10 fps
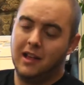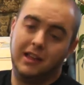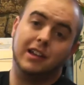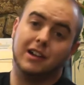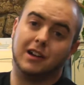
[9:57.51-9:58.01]

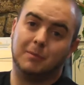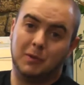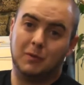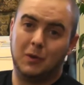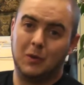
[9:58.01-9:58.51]
he hung up the
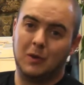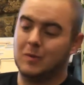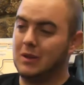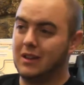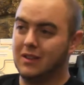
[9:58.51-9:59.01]
phone on
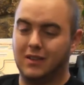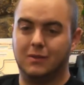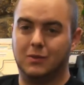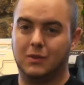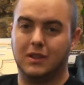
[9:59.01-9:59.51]
me because he
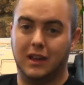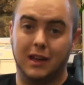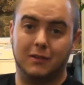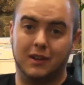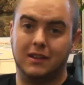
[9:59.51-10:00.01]
was really
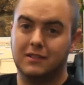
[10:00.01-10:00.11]
angry.